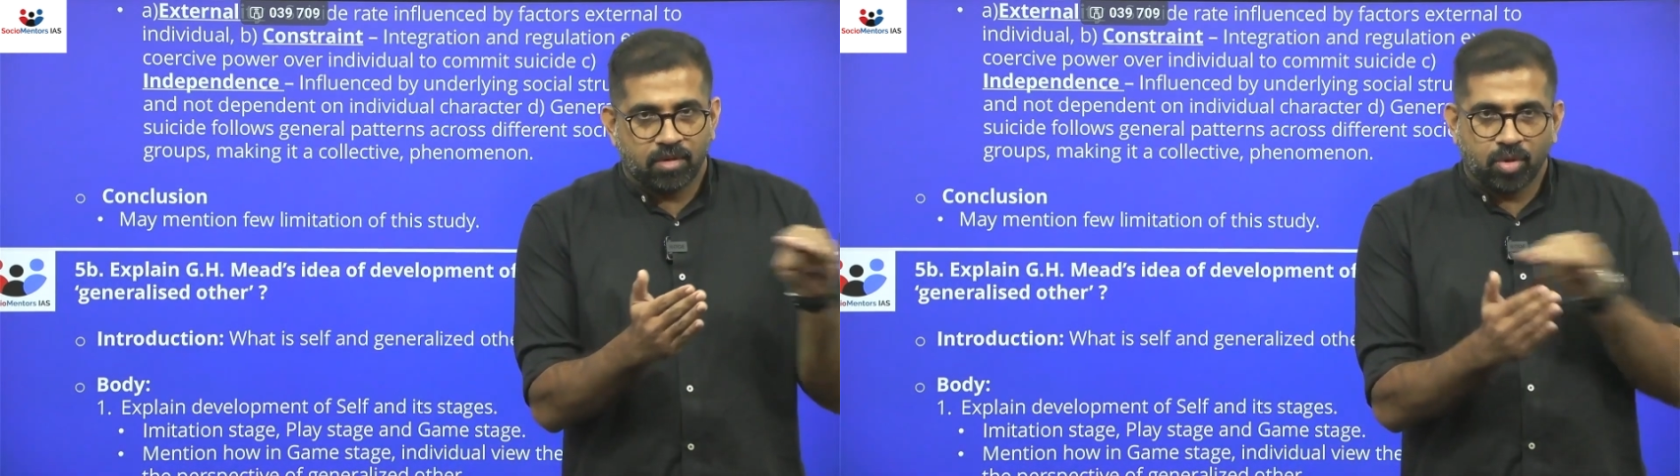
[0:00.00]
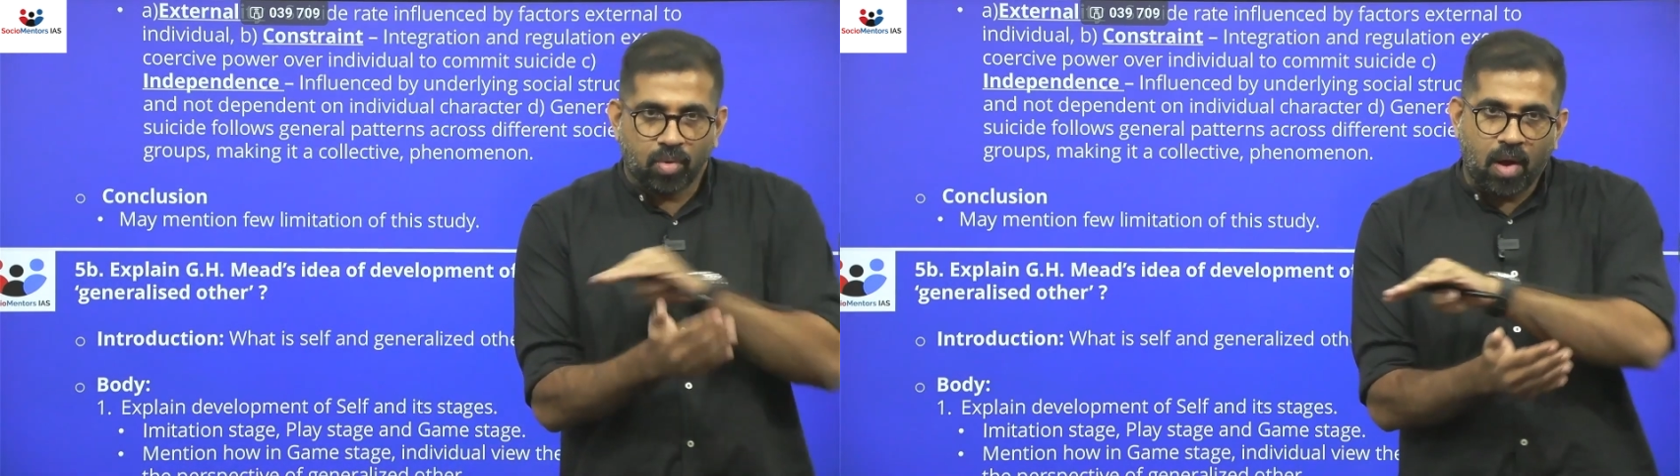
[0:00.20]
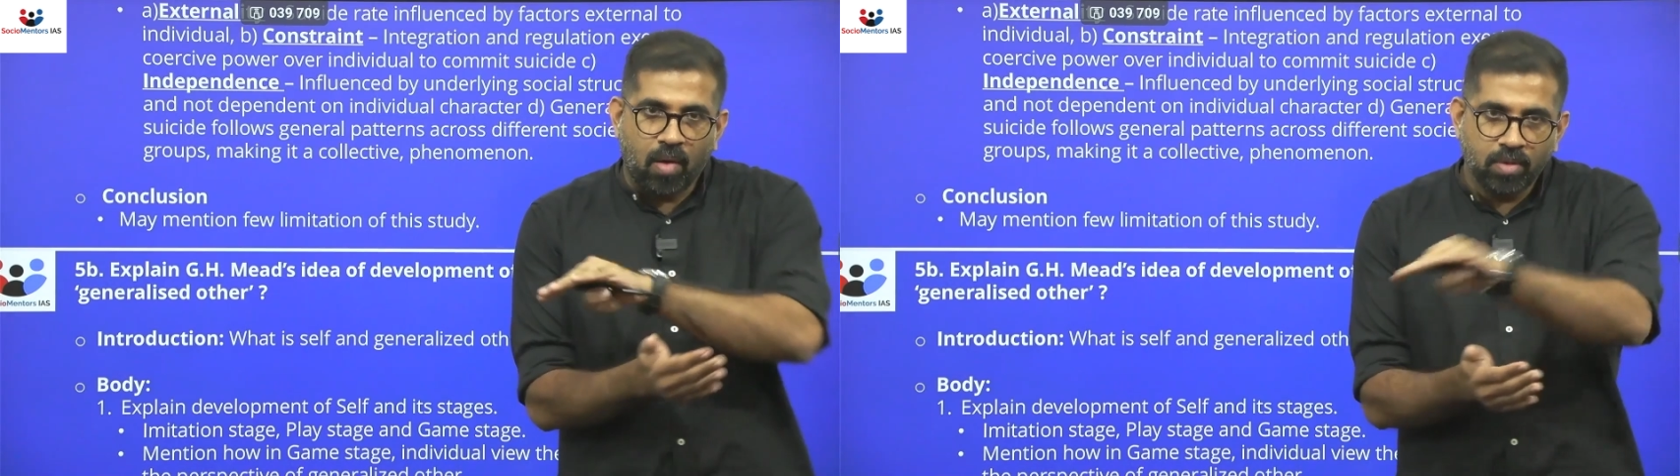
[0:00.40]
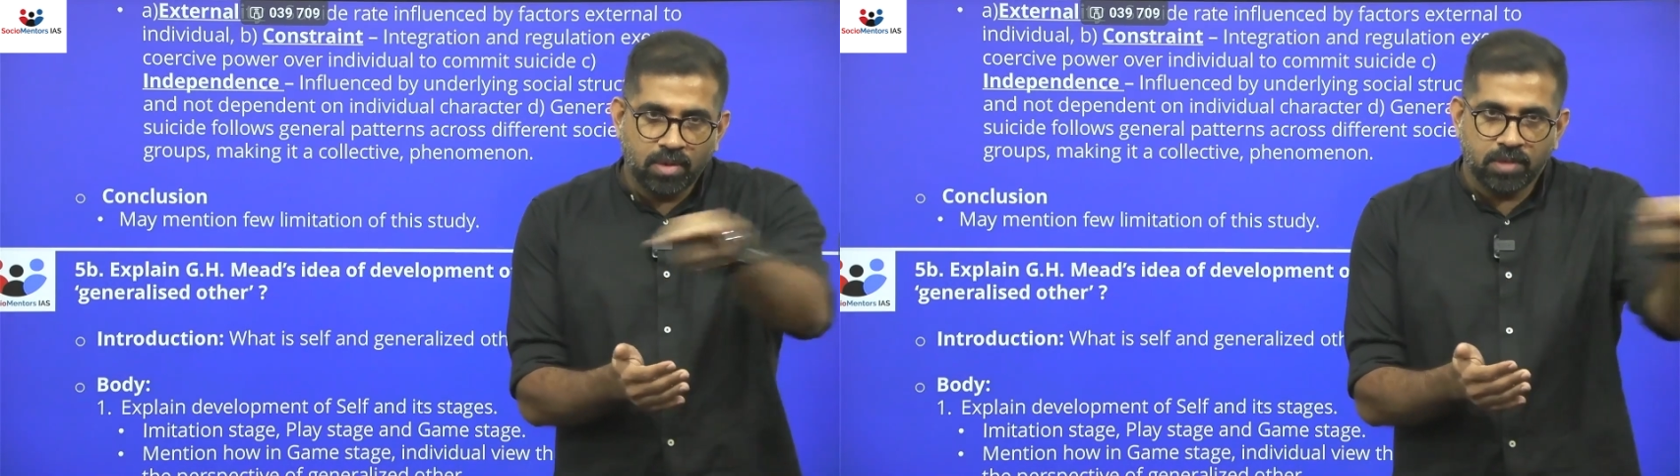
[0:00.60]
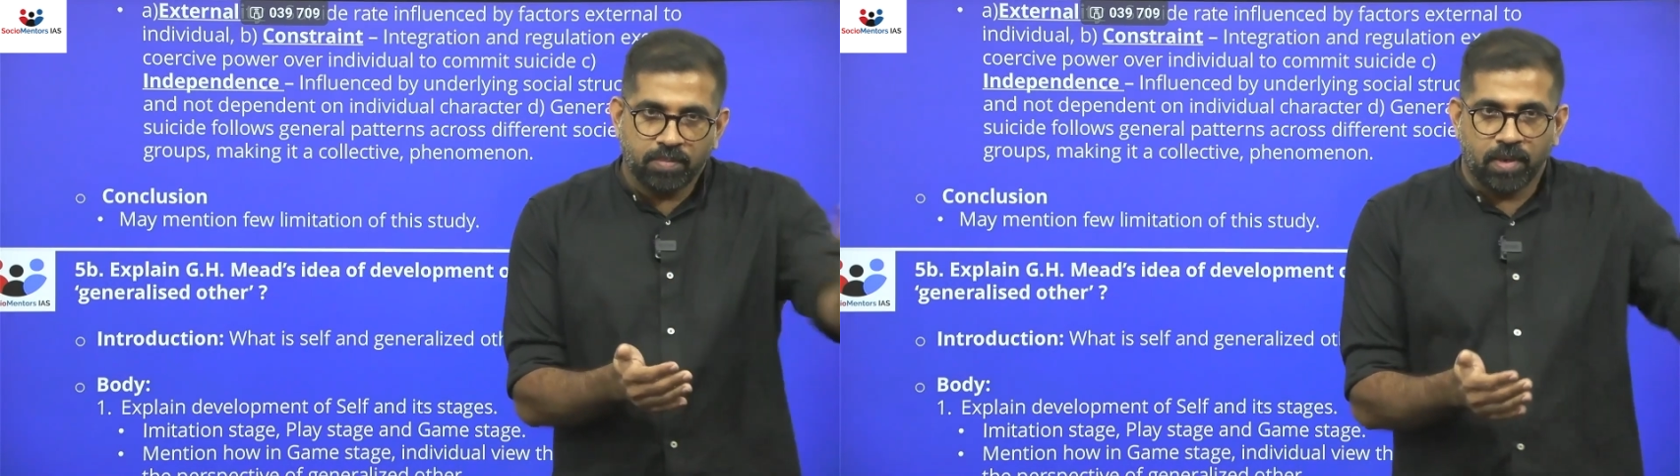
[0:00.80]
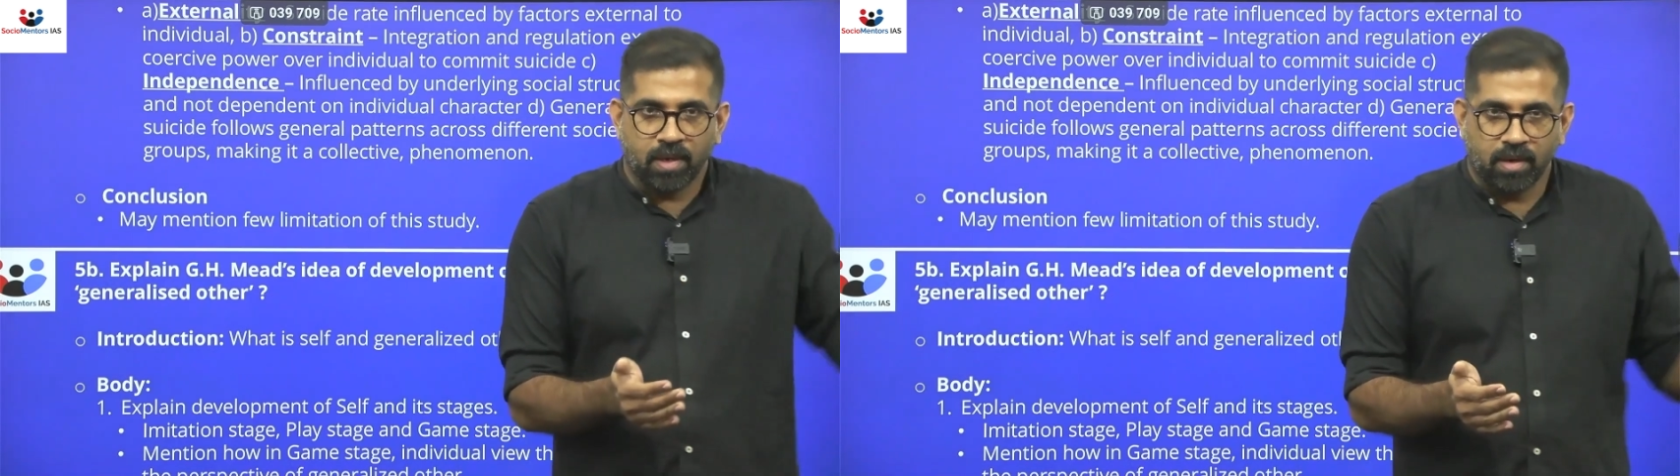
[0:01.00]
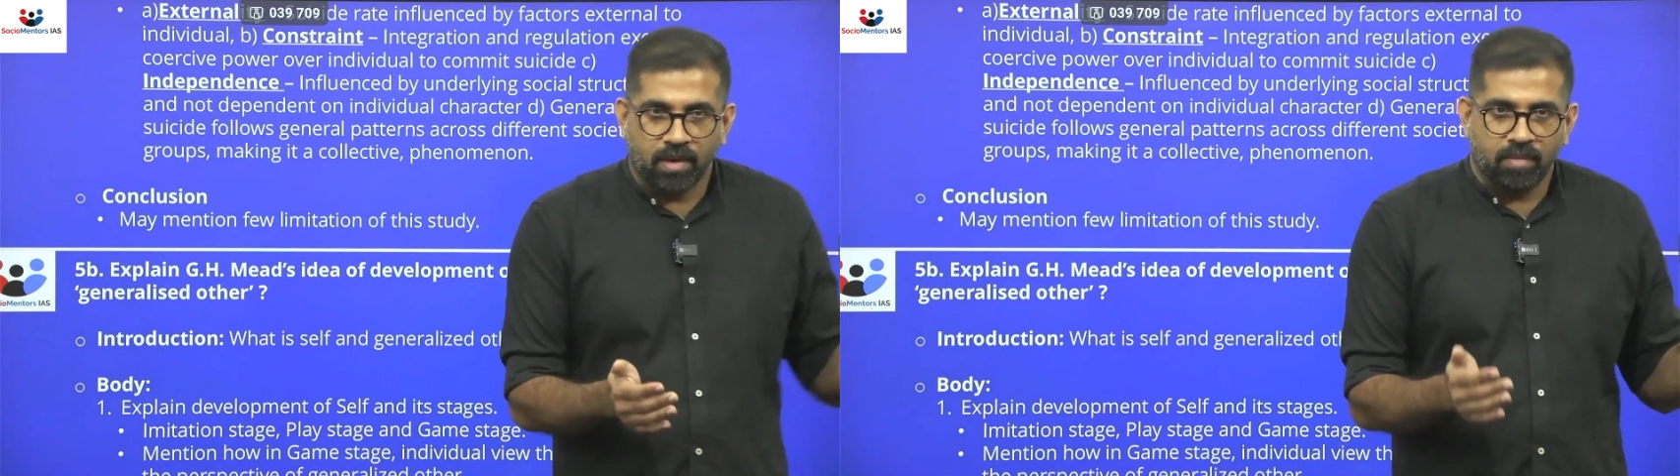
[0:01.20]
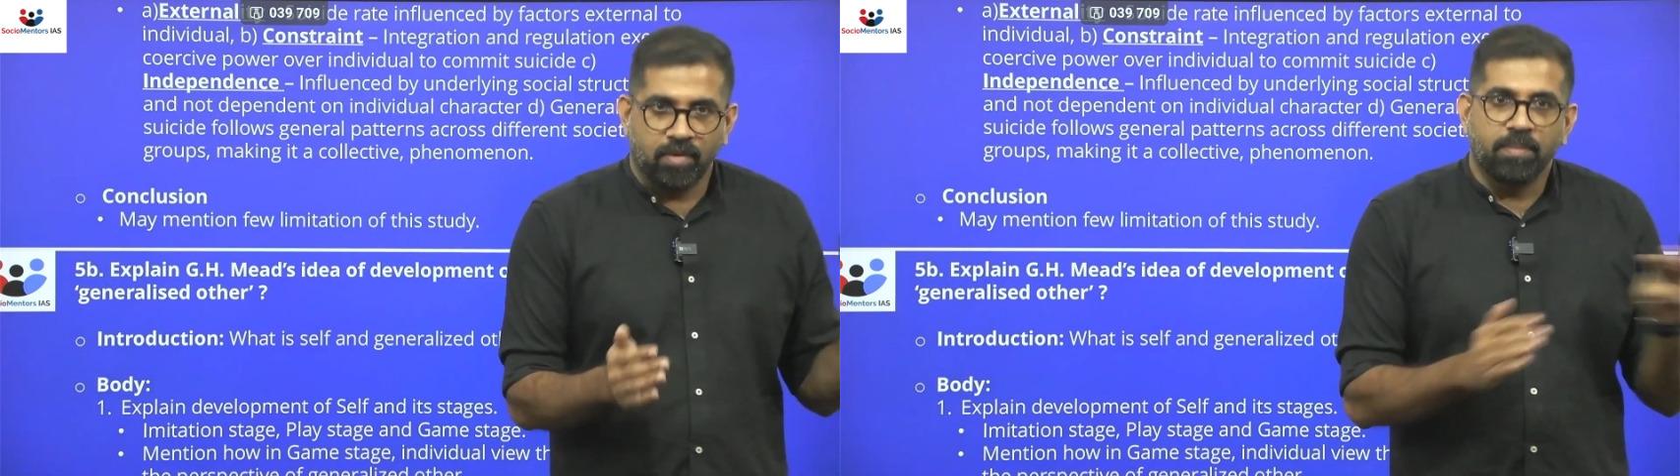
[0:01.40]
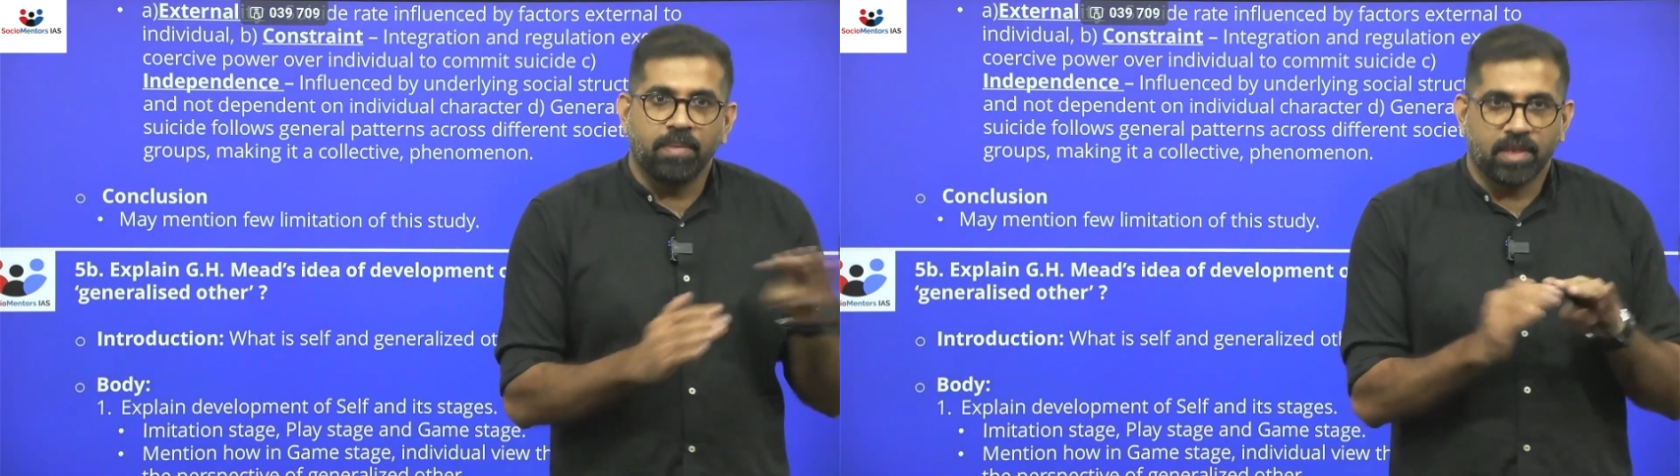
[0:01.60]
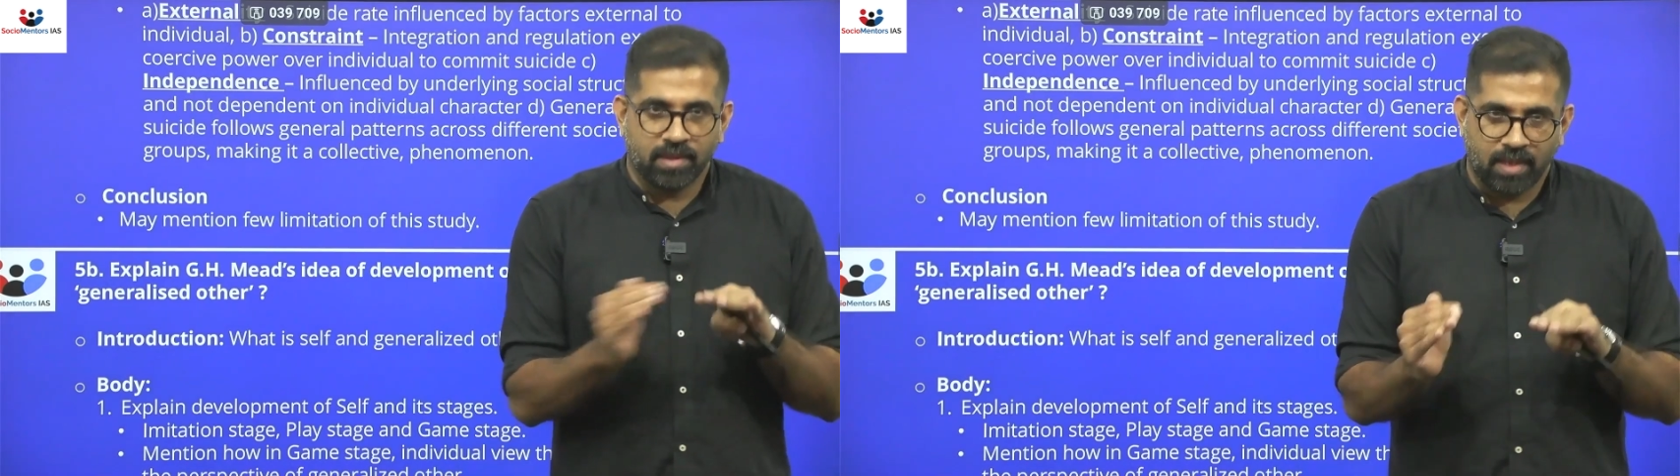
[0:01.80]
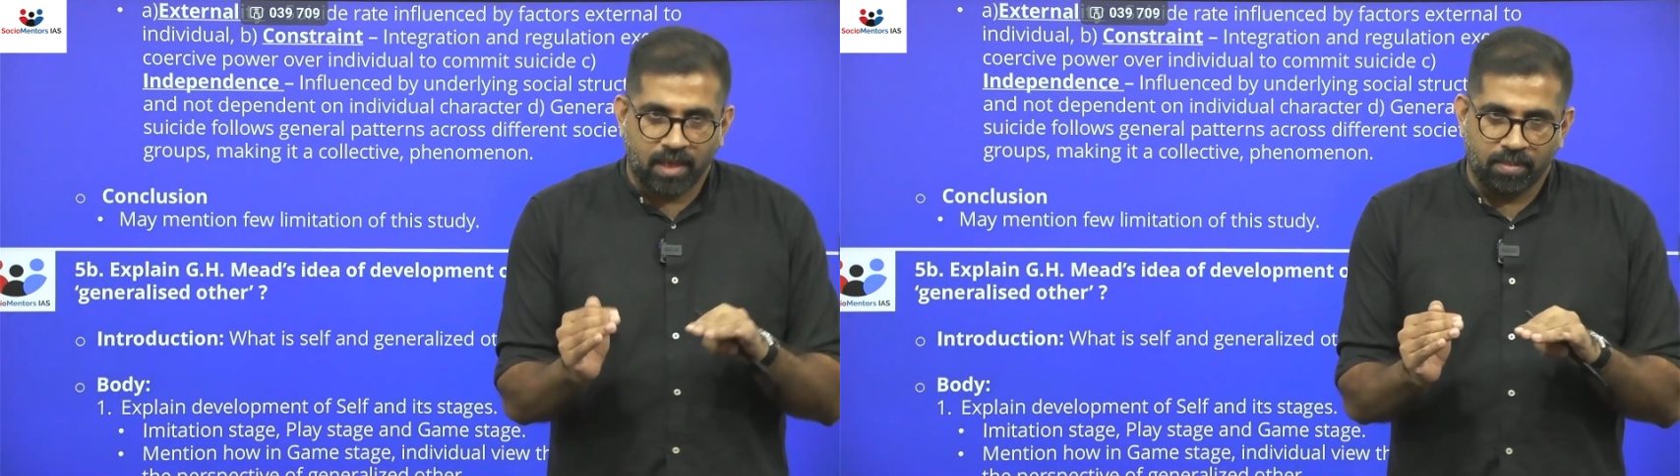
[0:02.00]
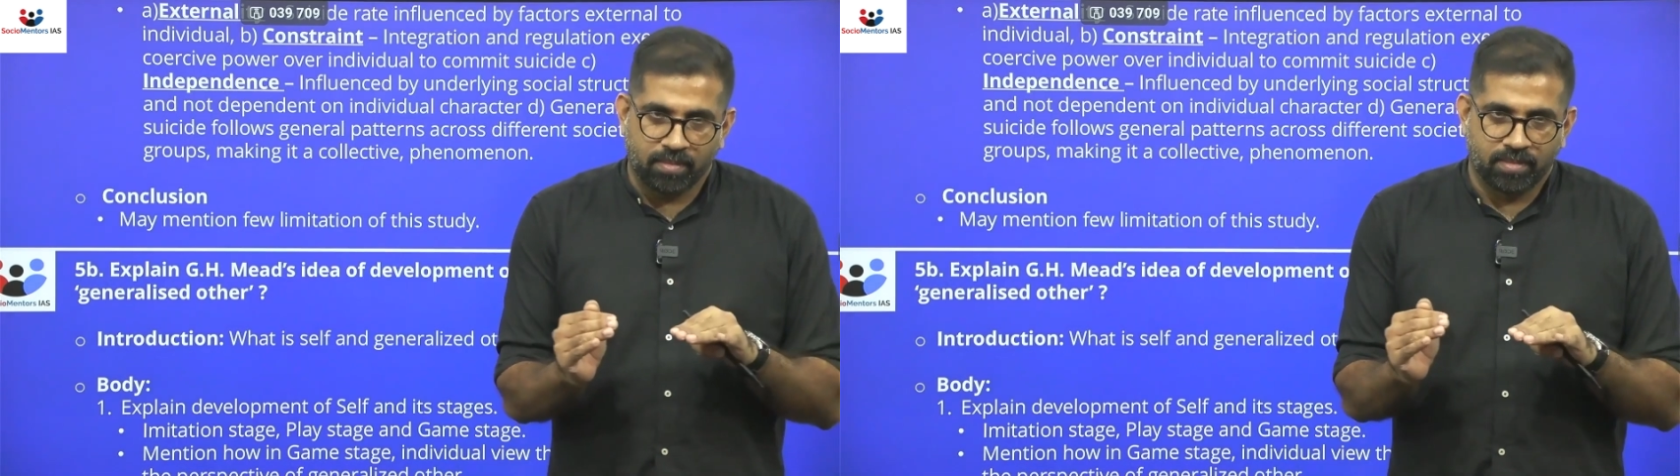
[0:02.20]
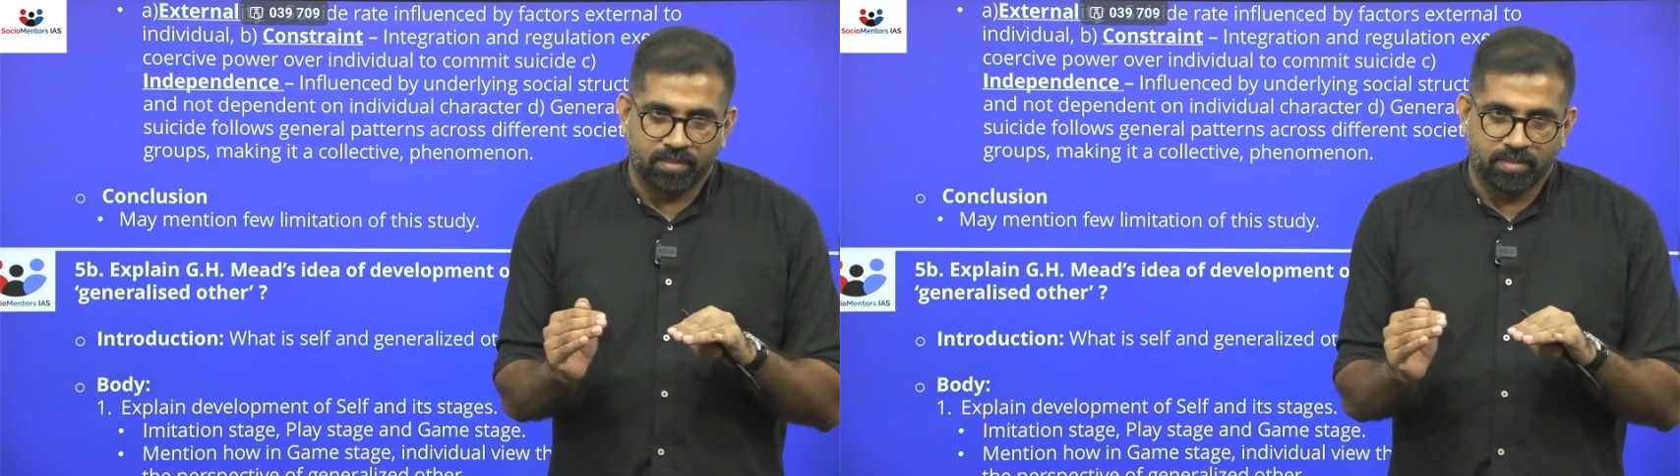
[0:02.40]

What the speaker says: throughout this period will be the same.